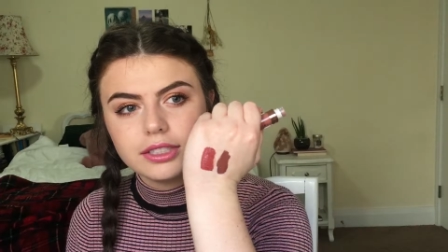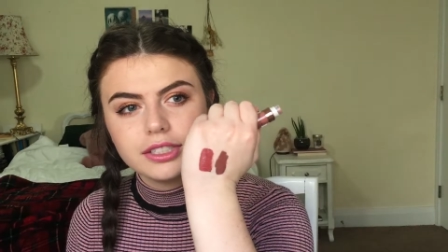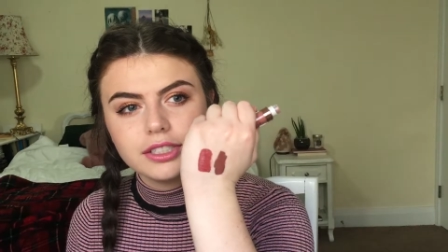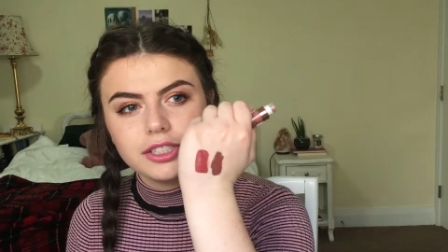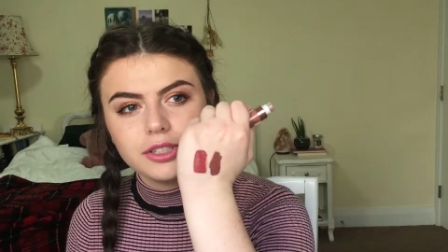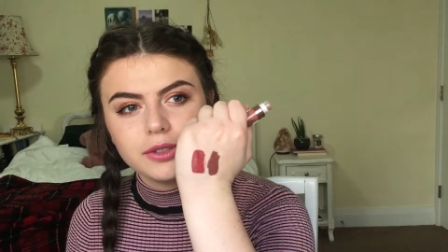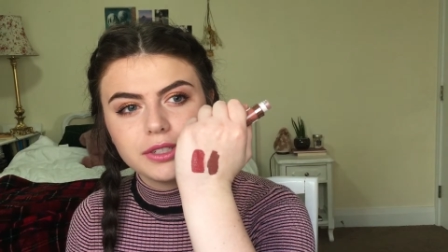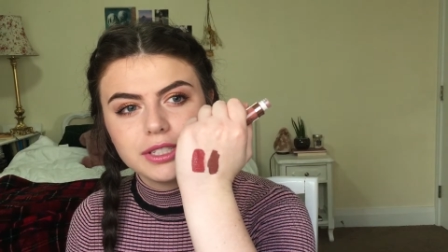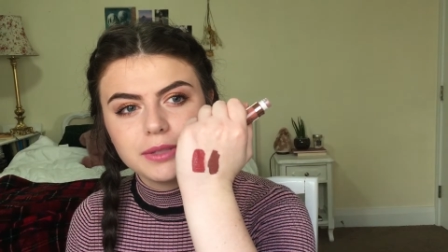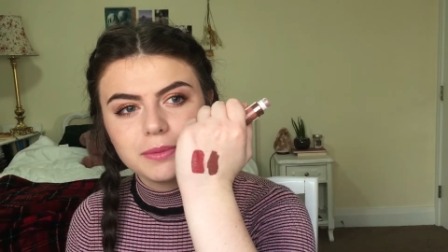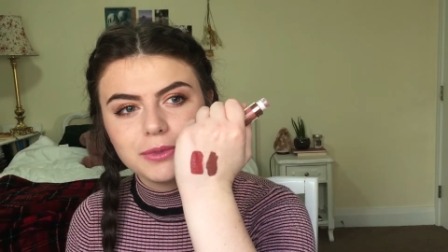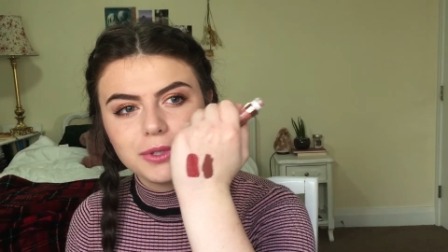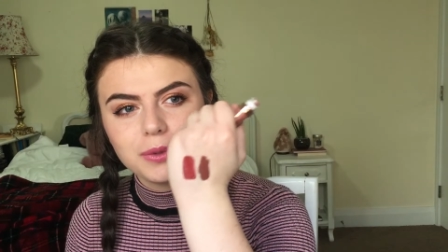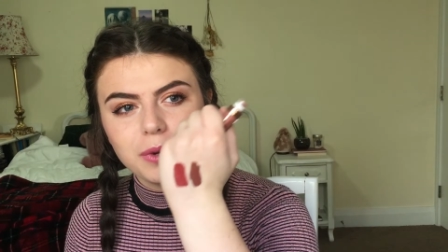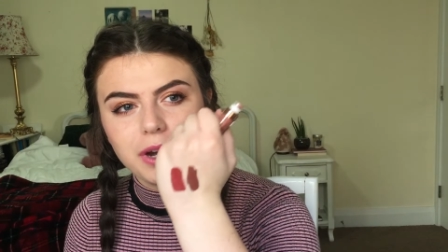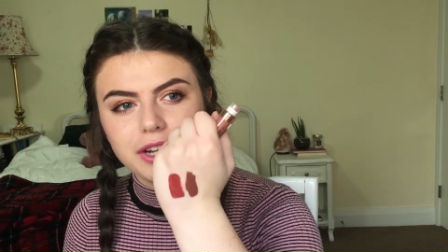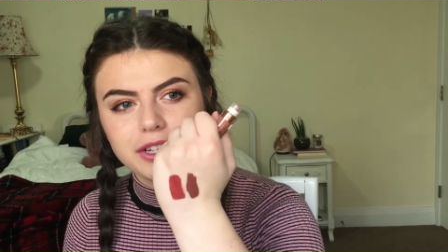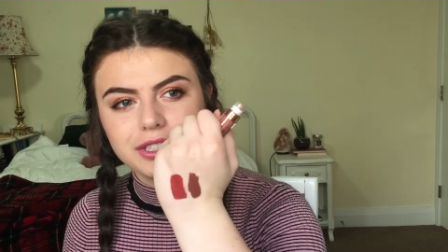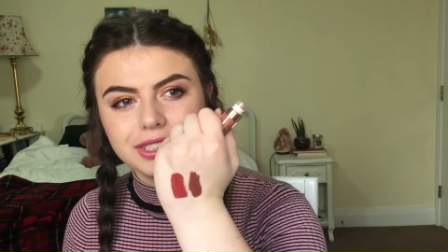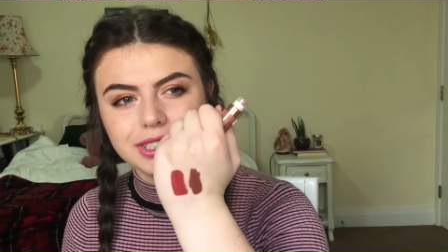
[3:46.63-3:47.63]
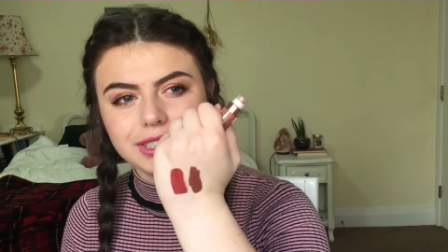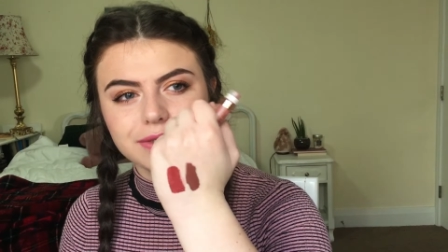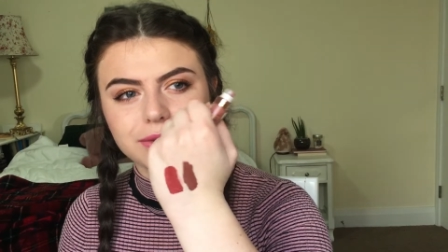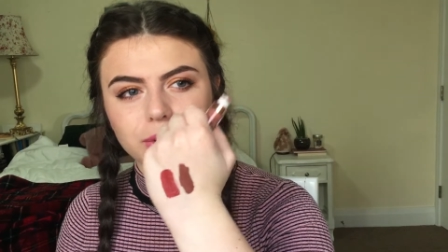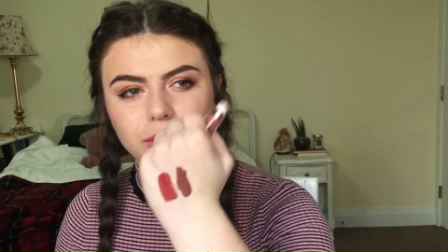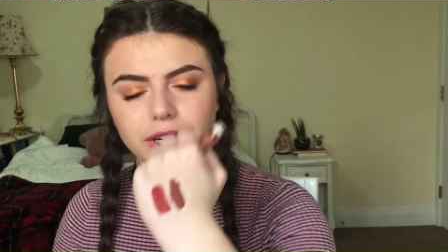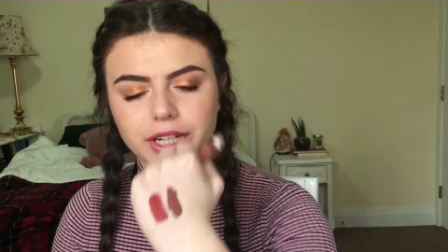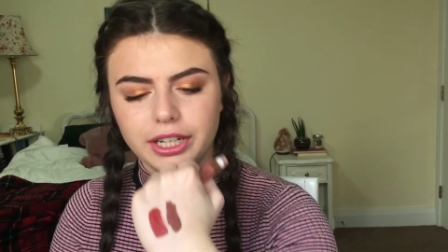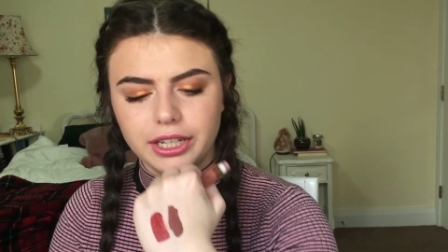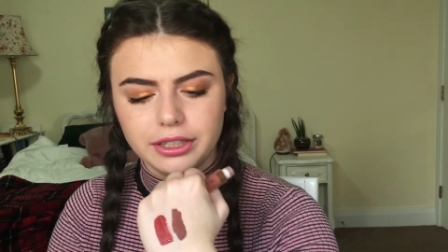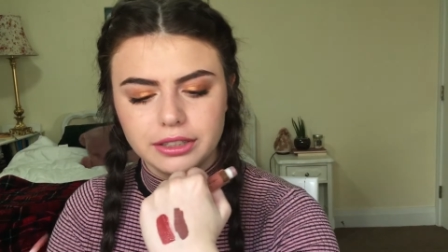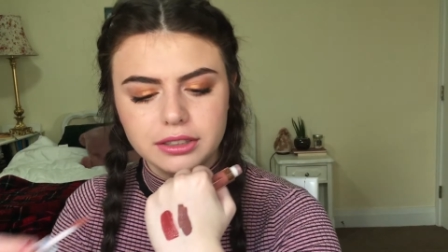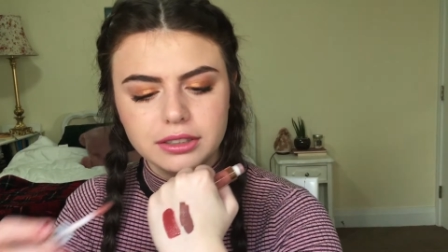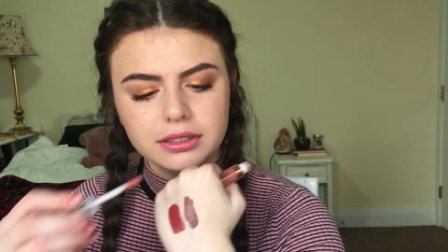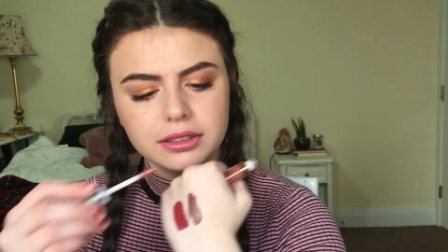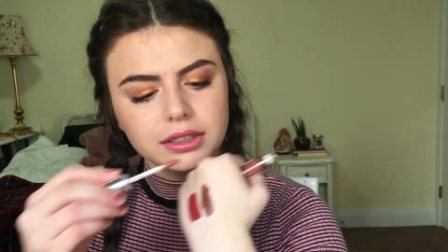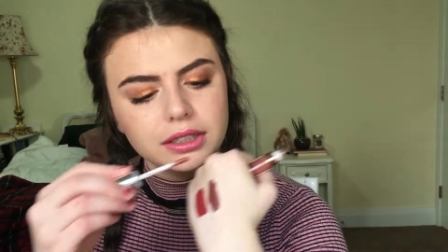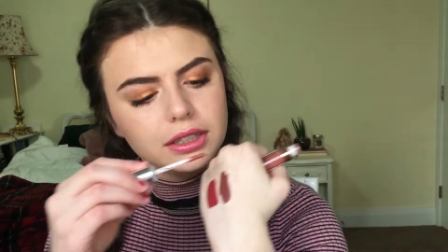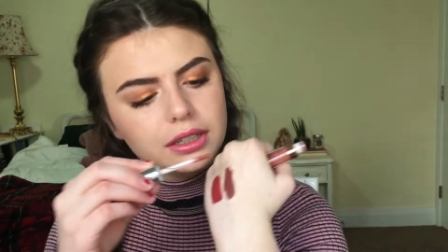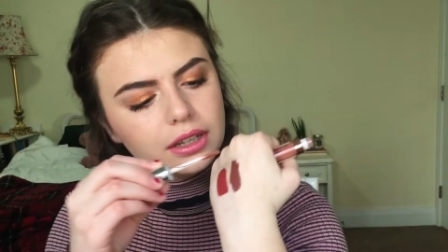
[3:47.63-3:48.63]
Just doing some swatches for you.
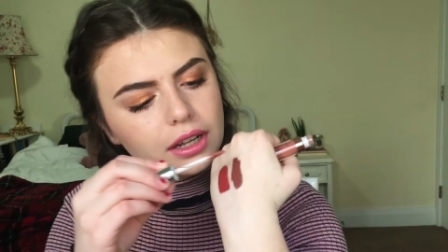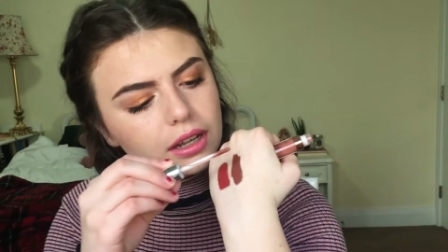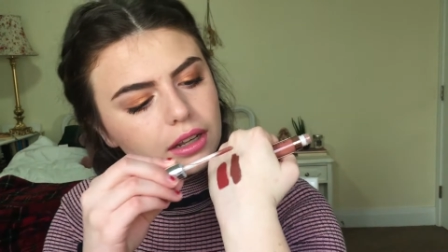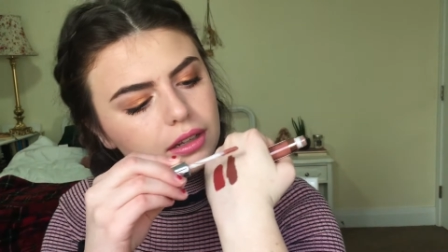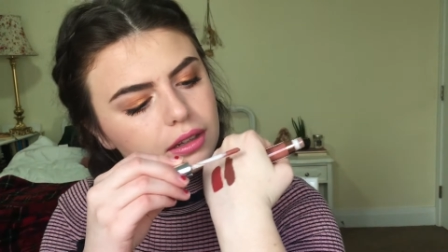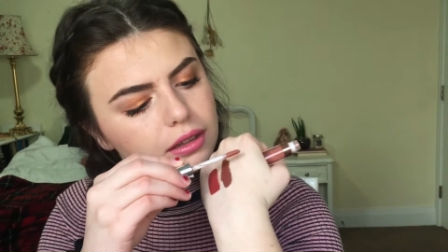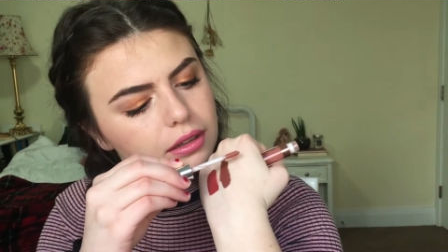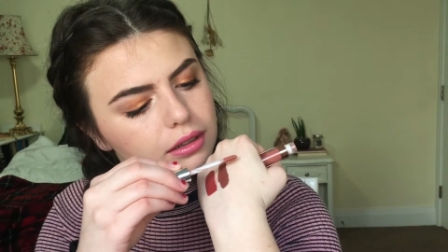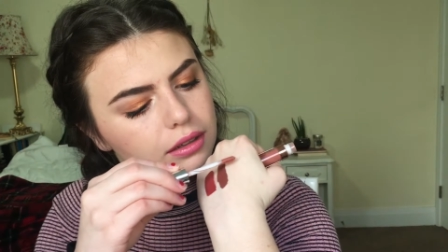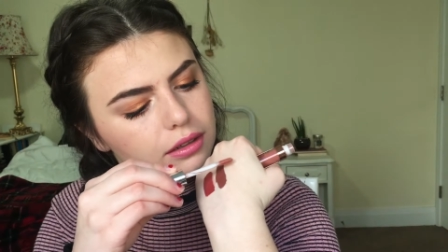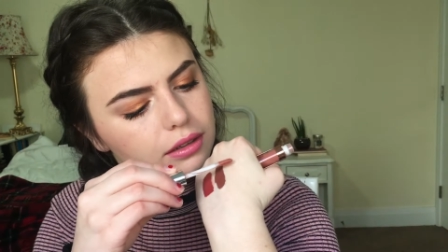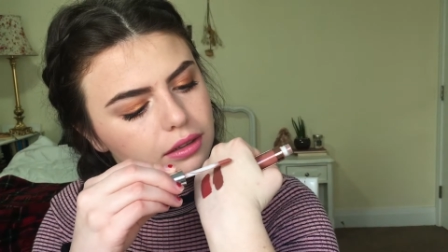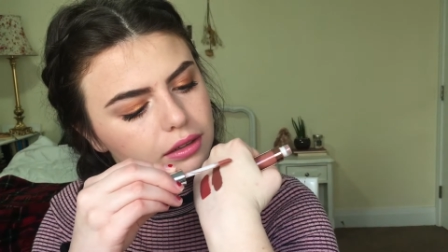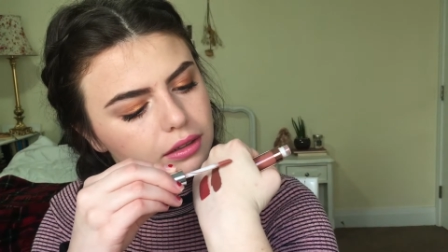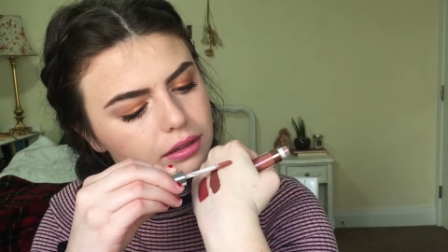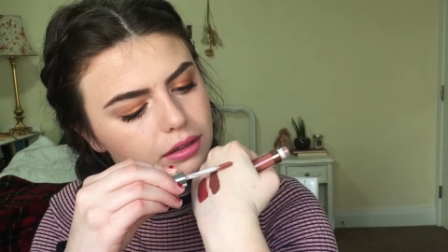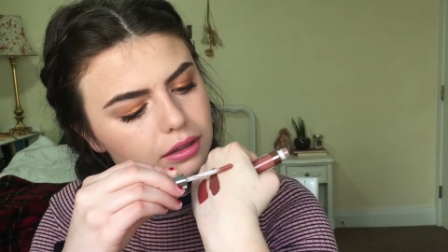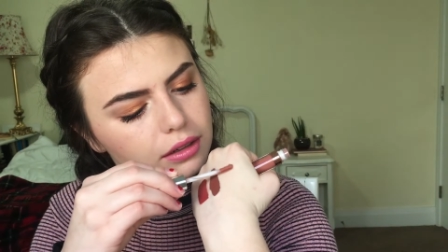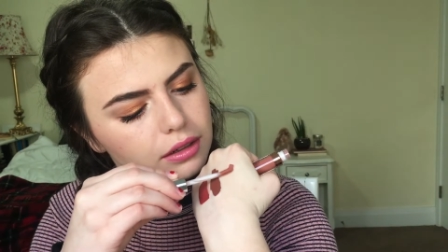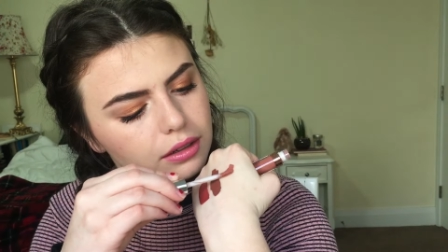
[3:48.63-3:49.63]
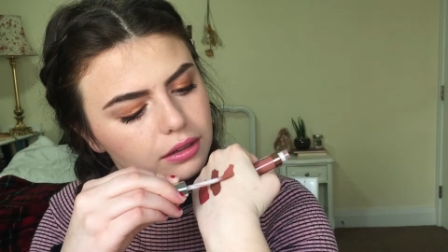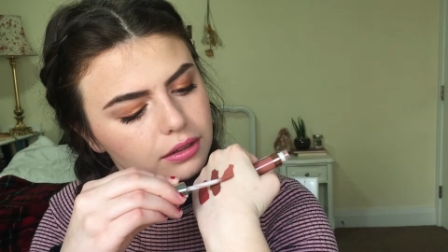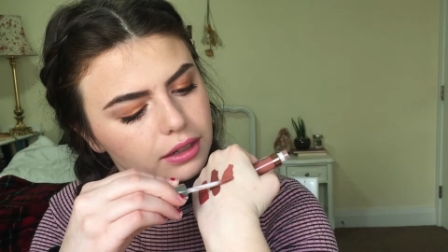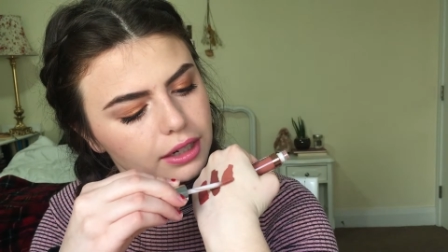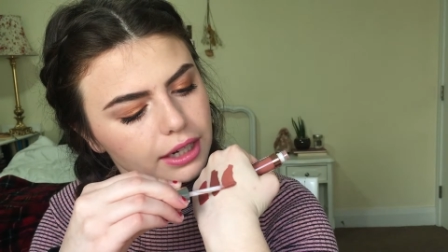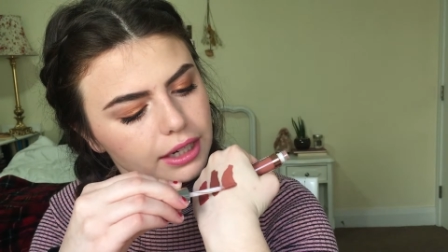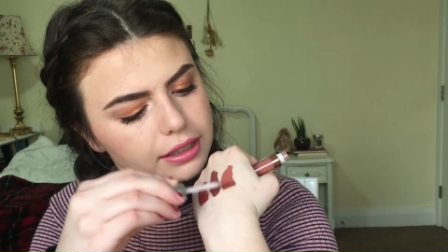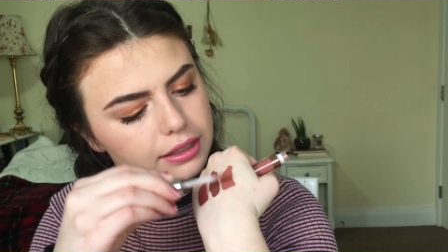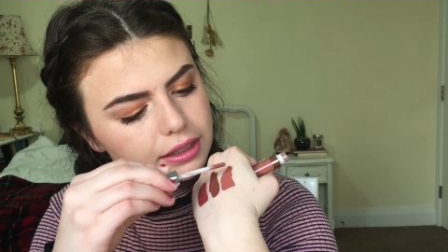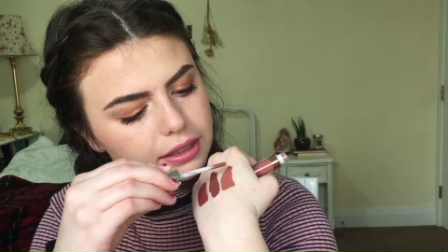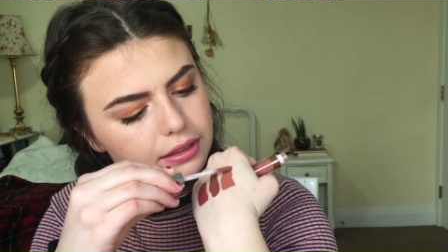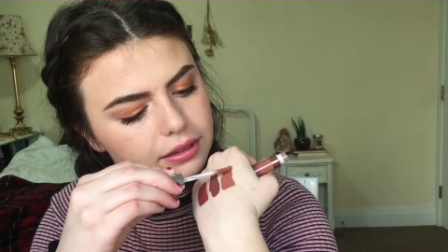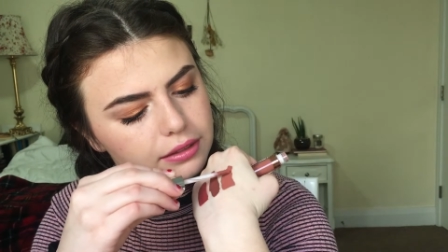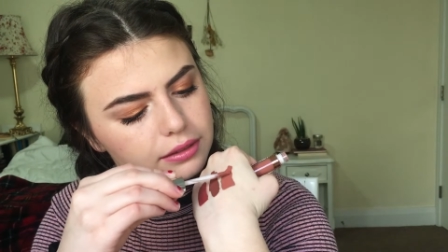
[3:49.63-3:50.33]
Alright.